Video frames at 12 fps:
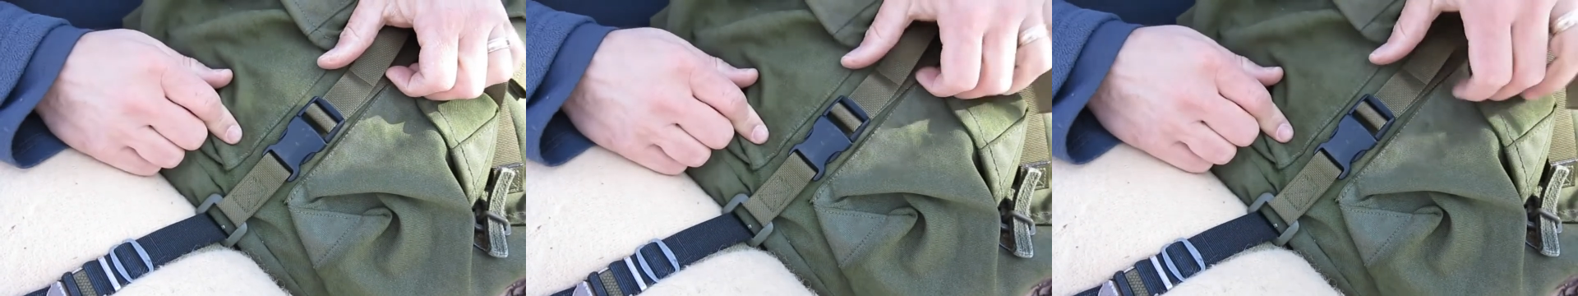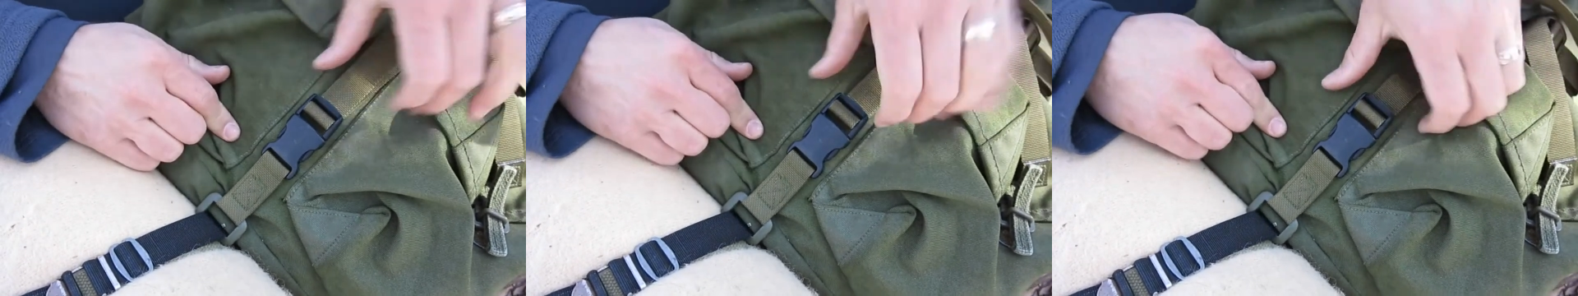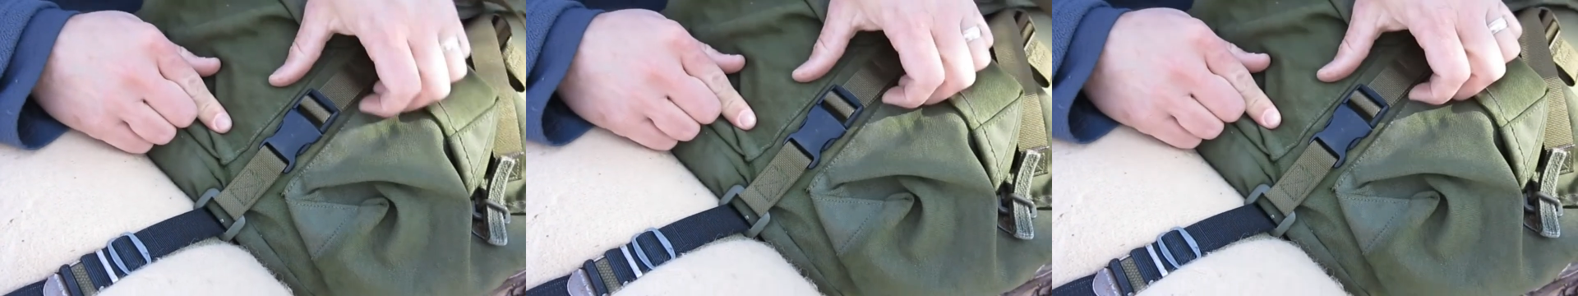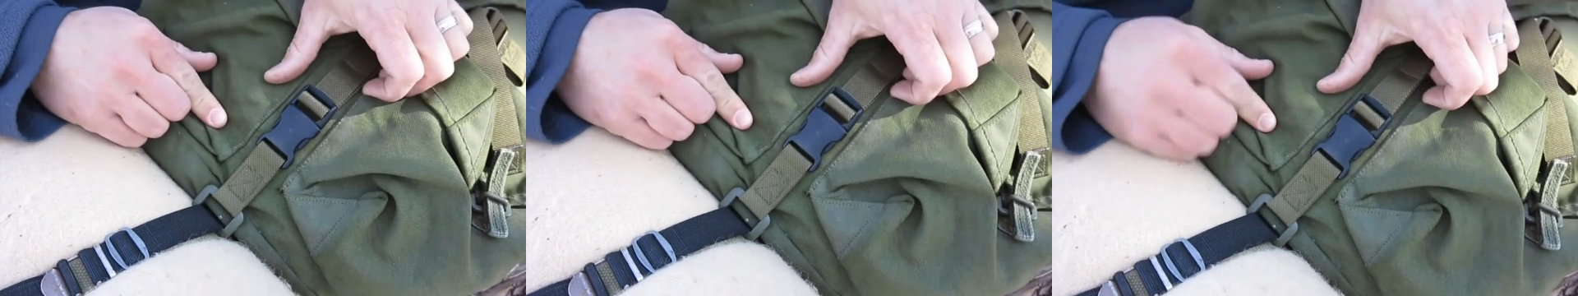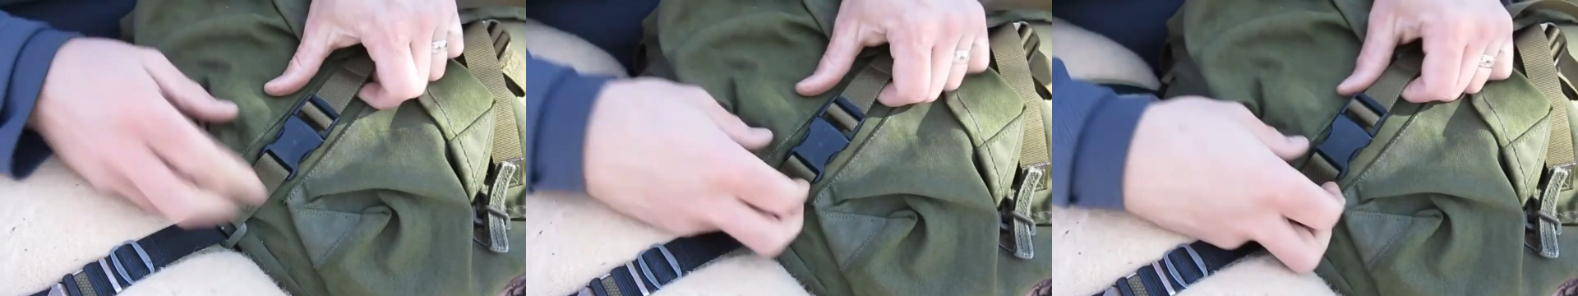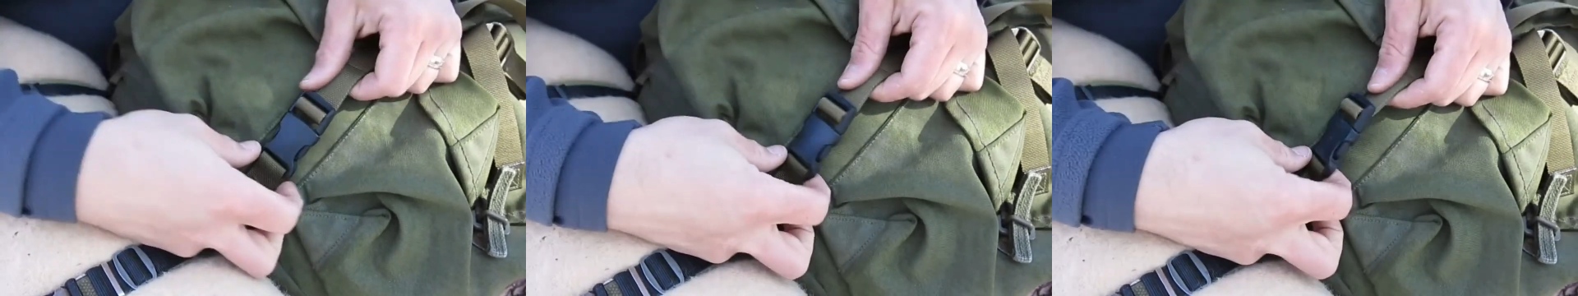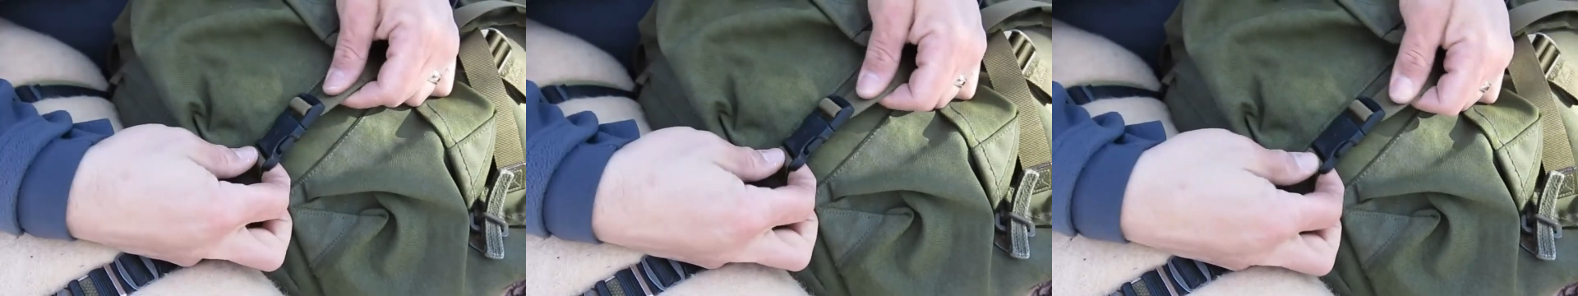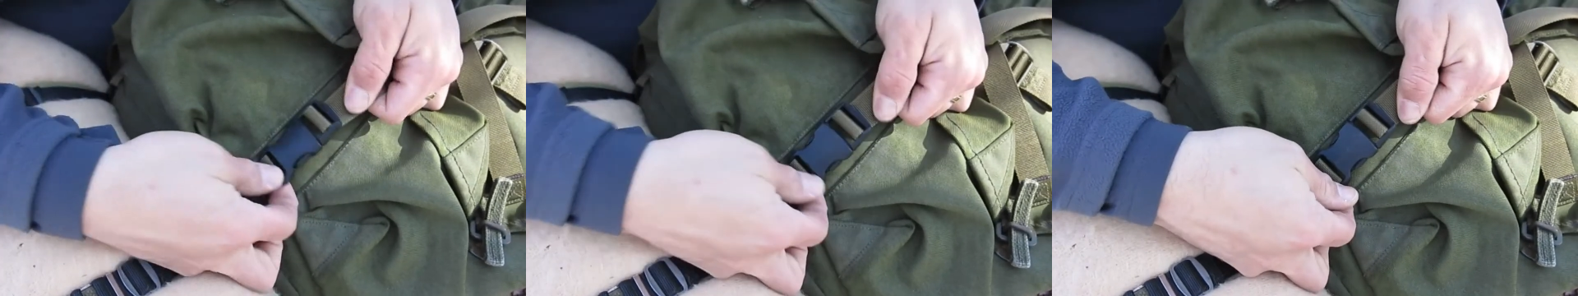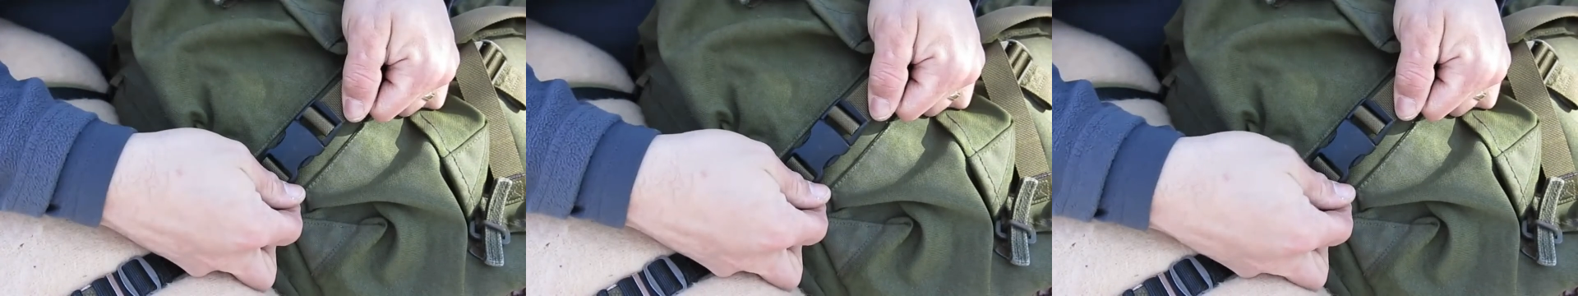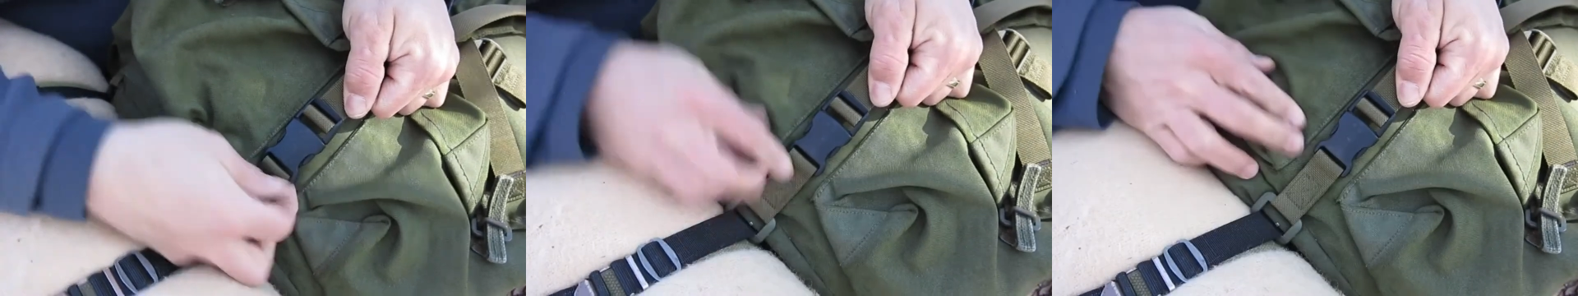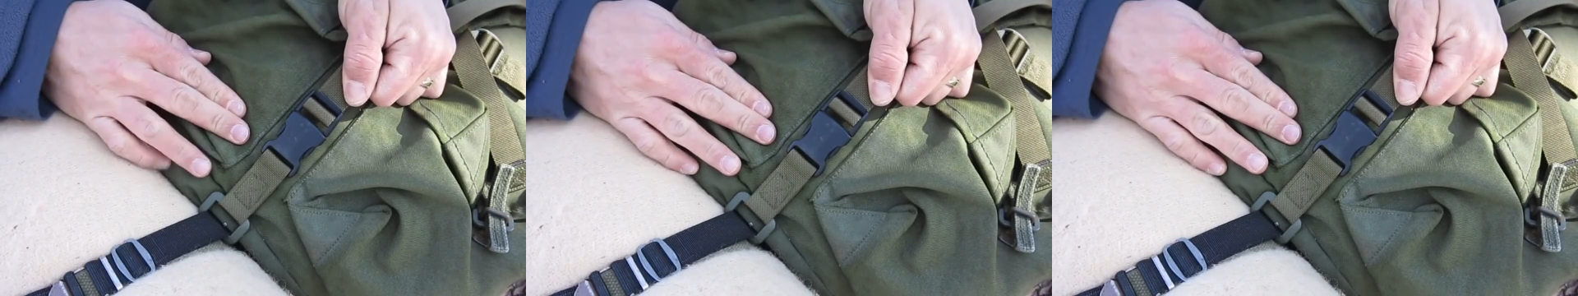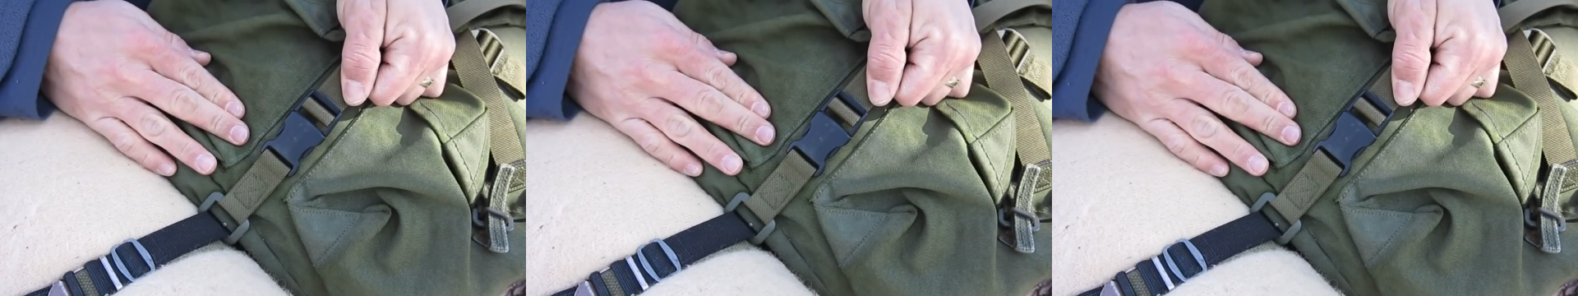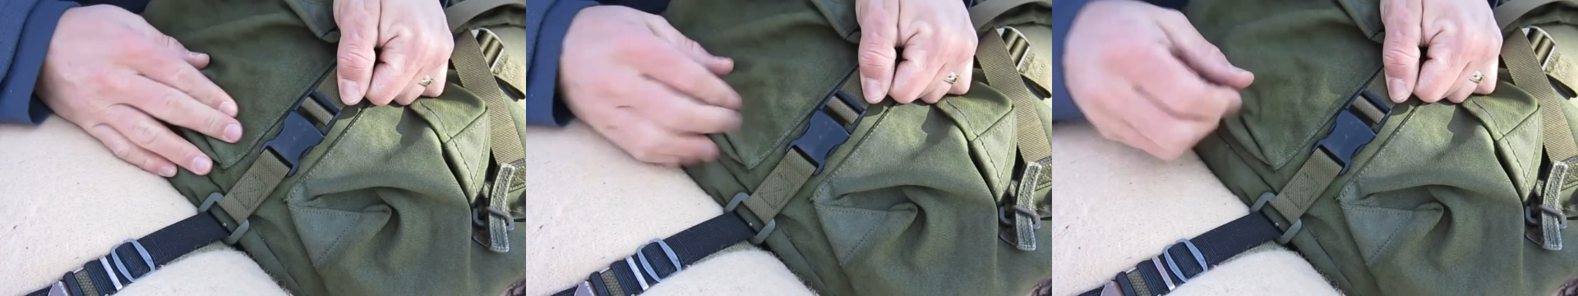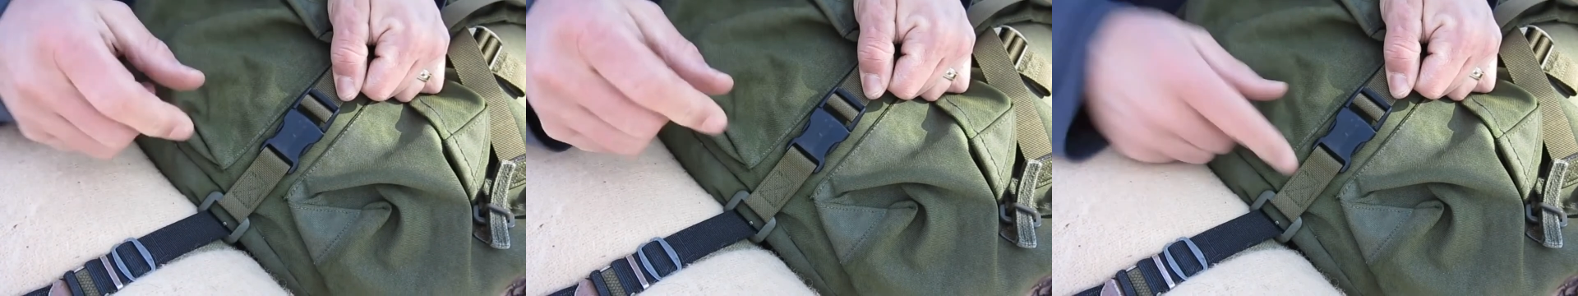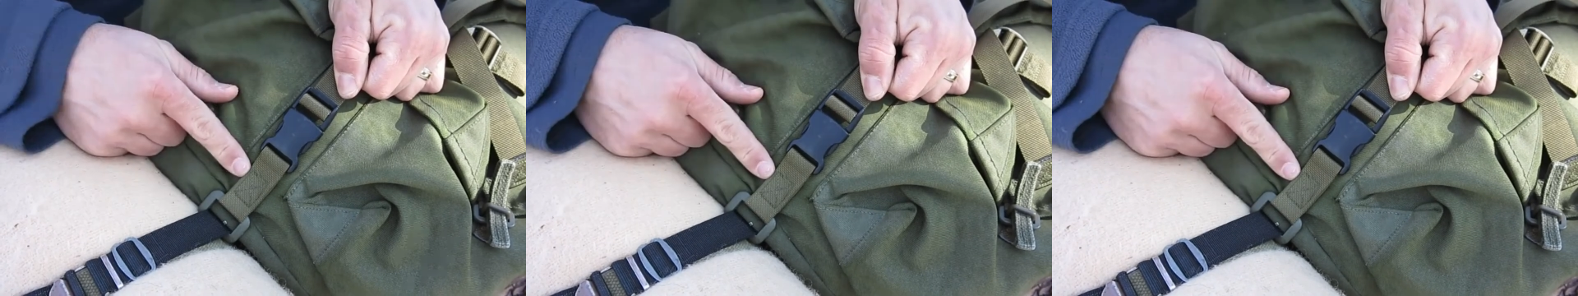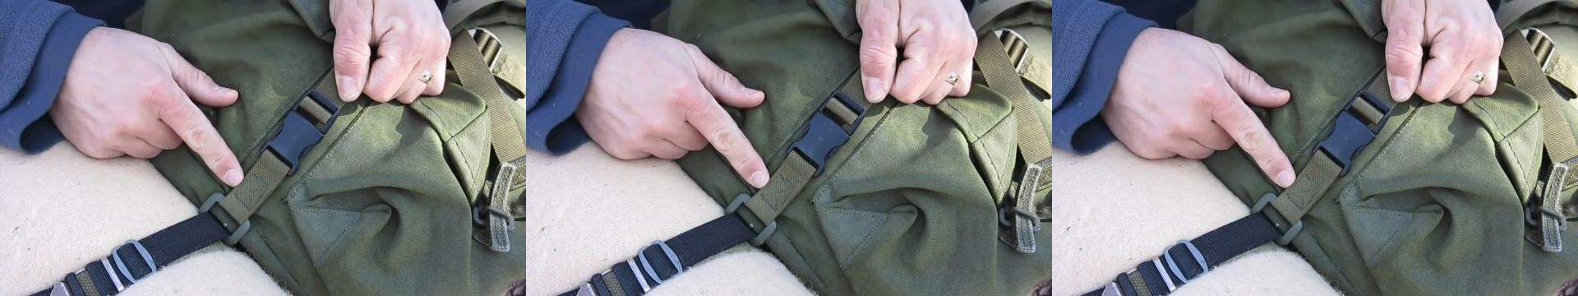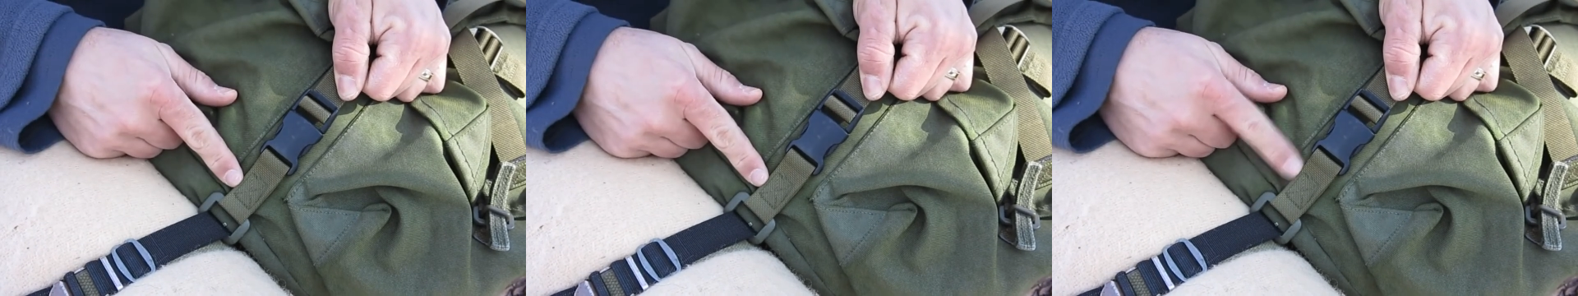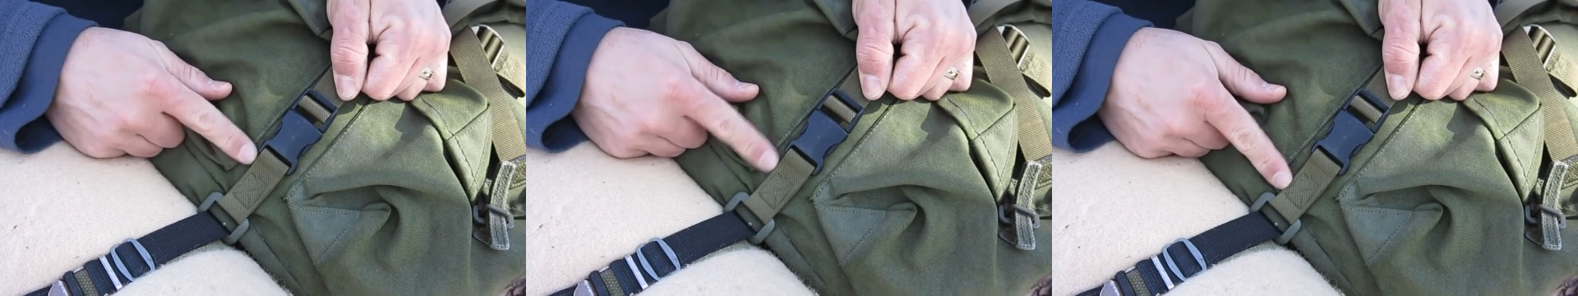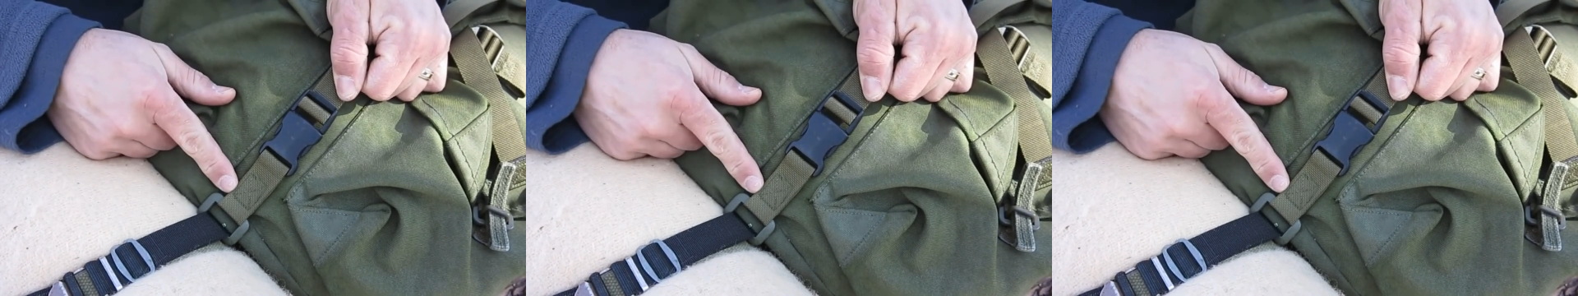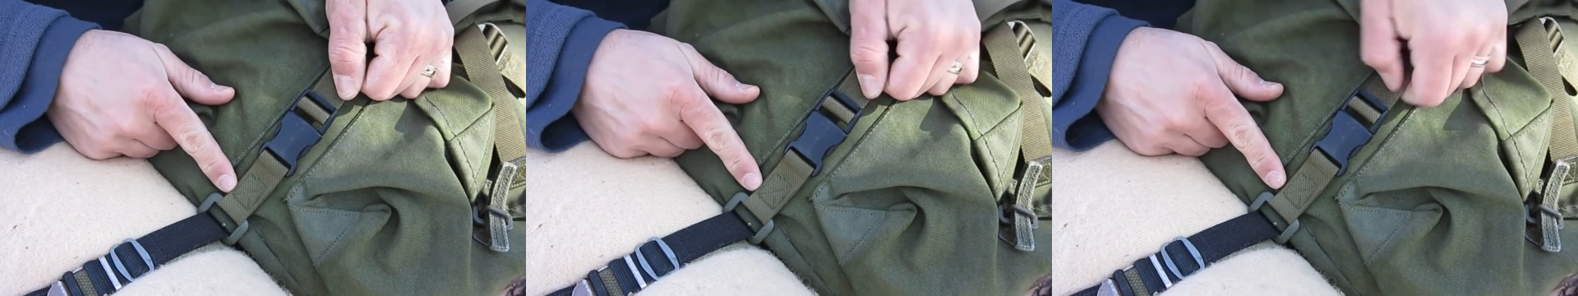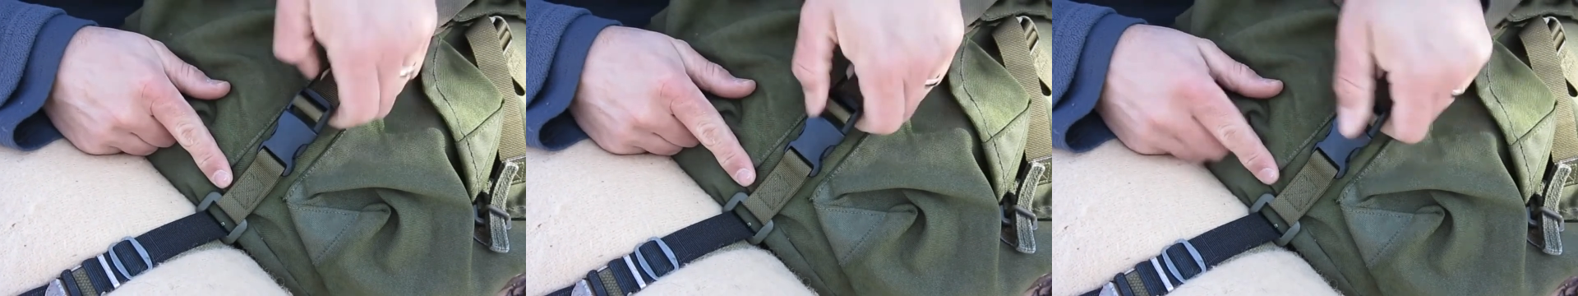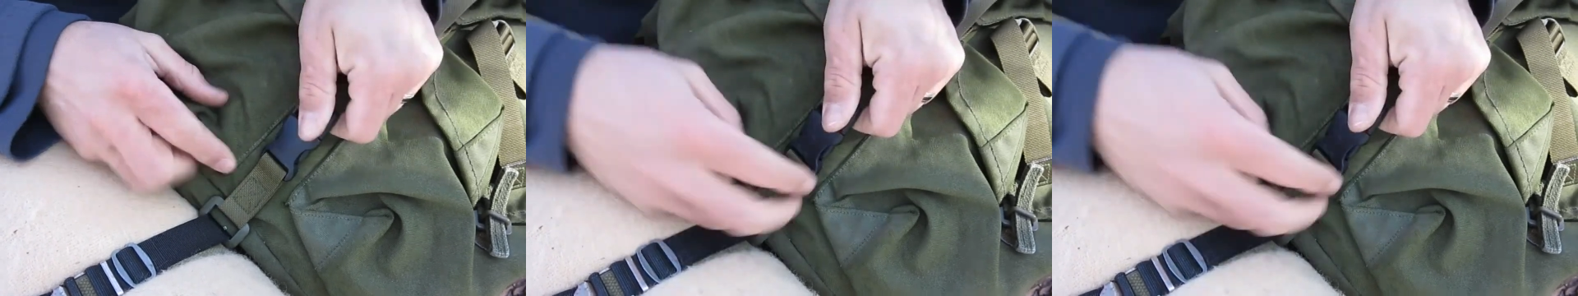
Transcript: [unreadable: no face in view]